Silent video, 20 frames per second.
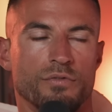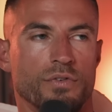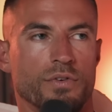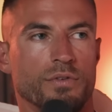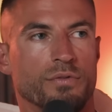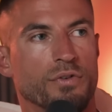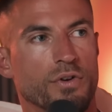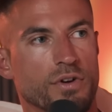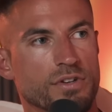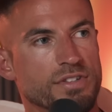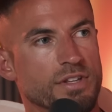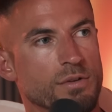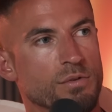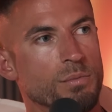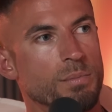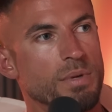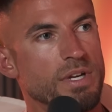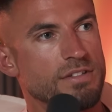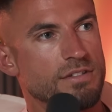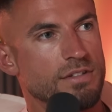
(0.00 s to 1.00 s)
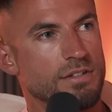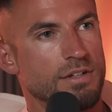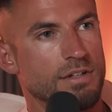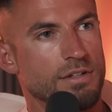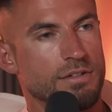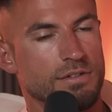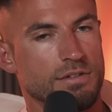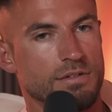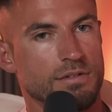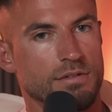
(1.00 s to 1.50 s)
First thing would be
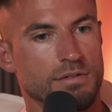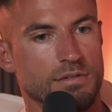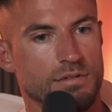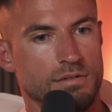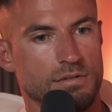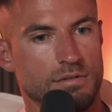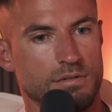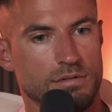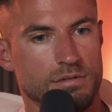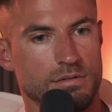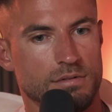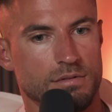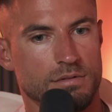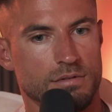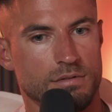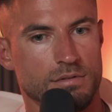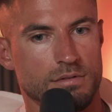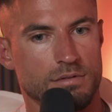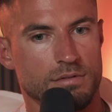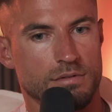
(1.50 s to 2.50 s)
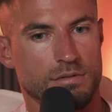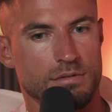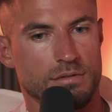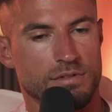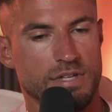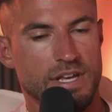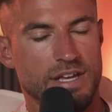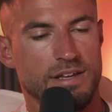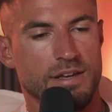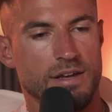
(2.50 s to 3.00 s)
to
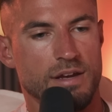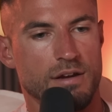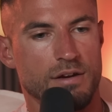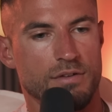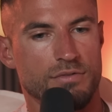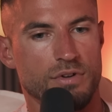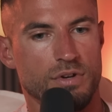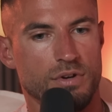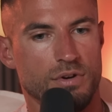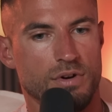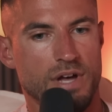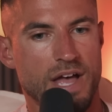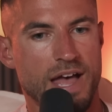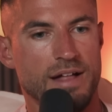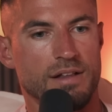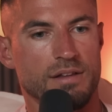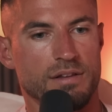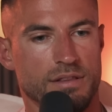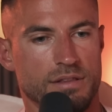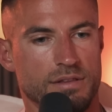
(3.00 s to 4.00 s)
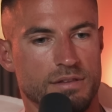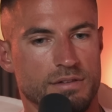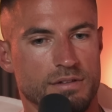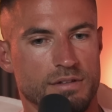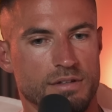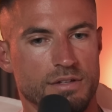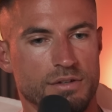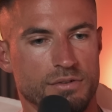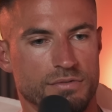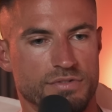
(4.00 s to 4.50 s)
take care of your health
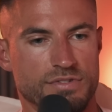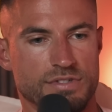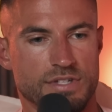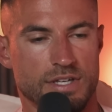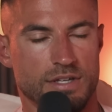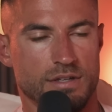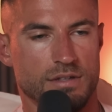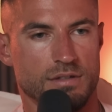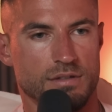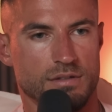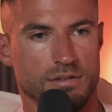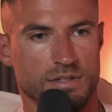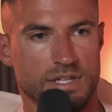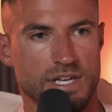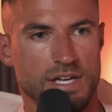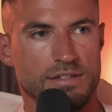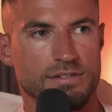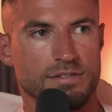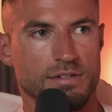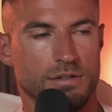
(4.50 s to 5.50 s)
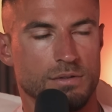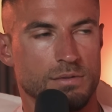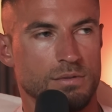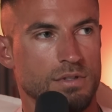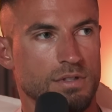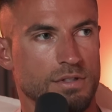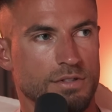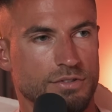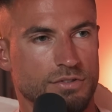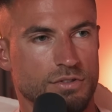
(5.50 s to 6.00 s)
and your physique. Okay, so
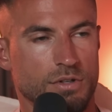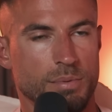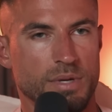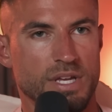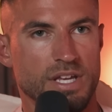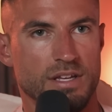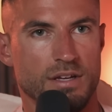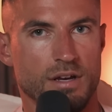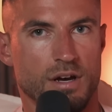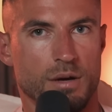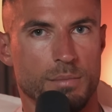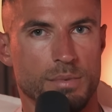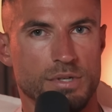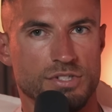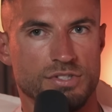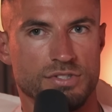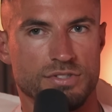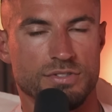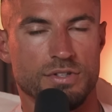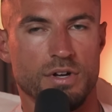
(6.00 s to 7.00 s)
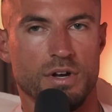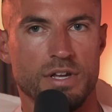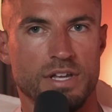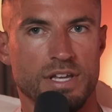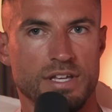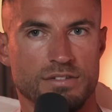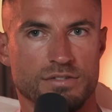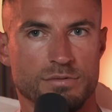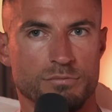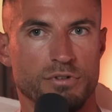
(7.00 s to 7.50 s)
stop eating garbage, start
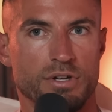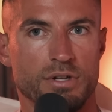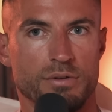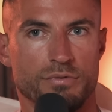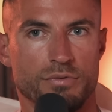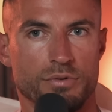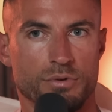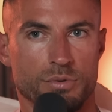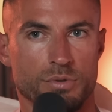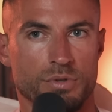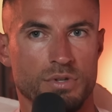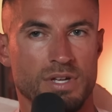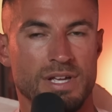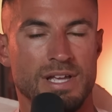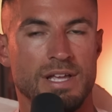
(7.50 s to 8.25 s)
eating some real food,